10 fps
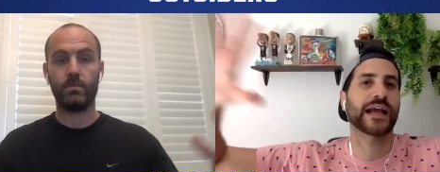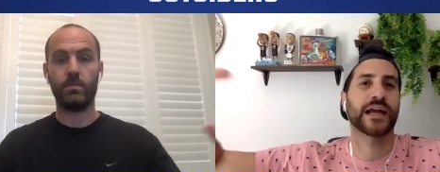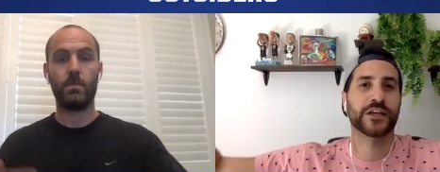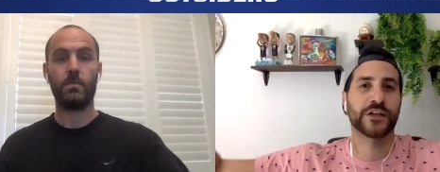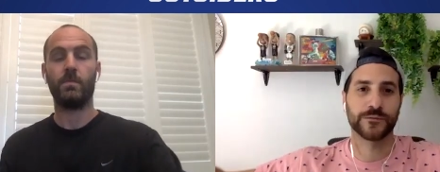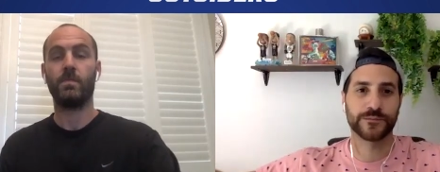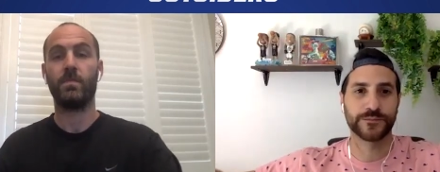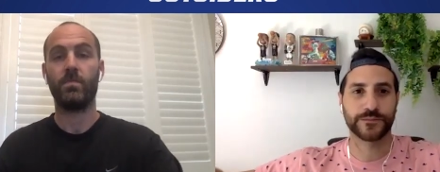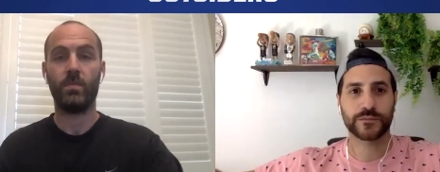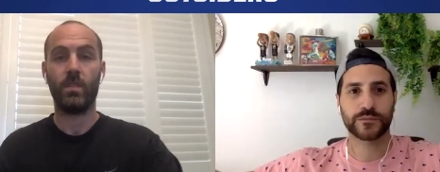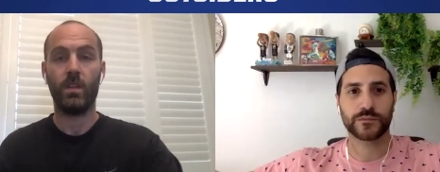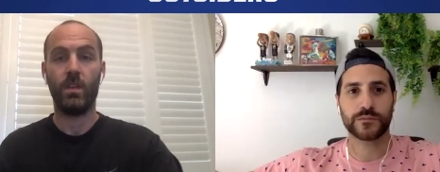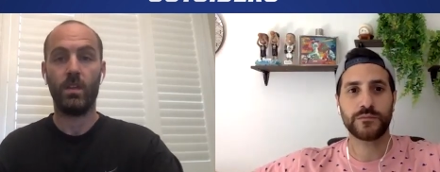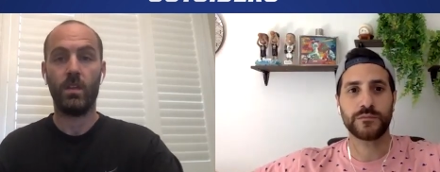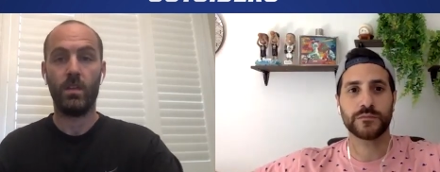Speaker 1: out of you.
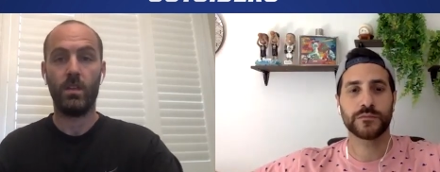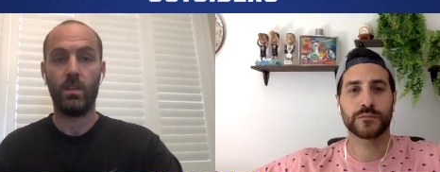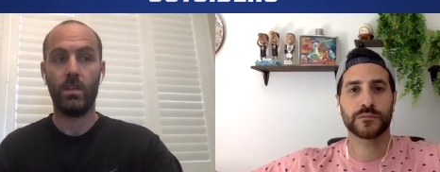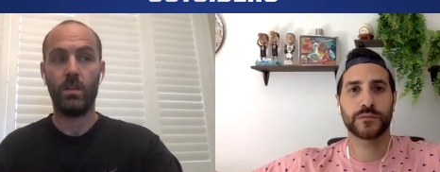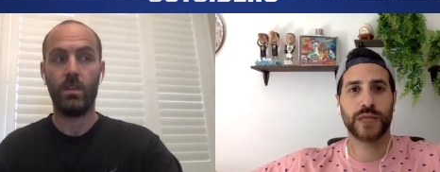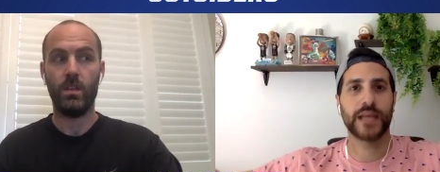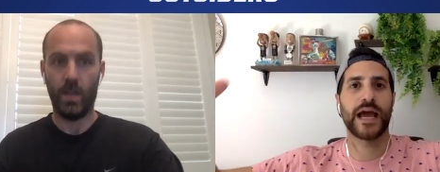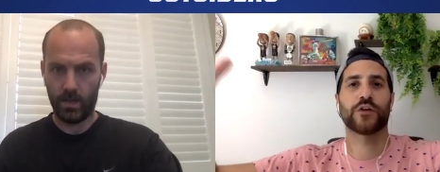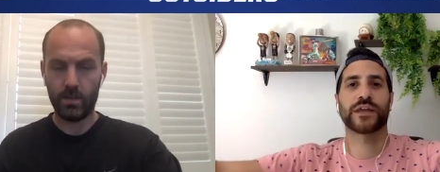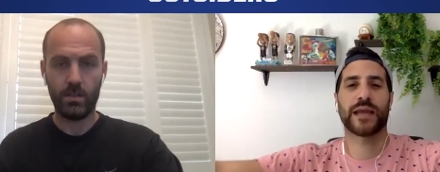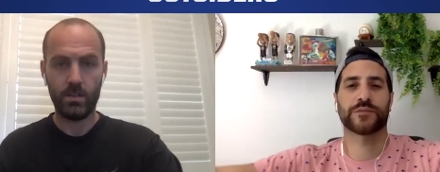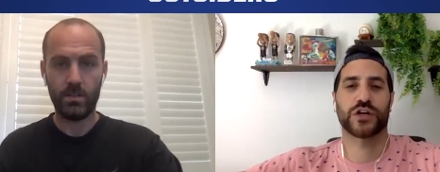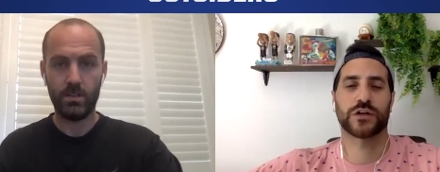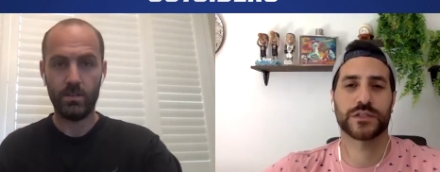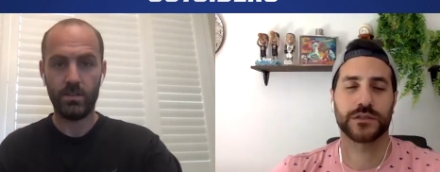And now the game
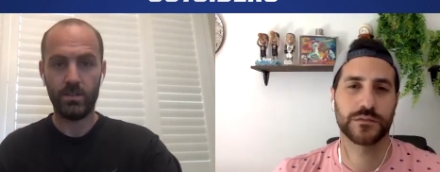starts.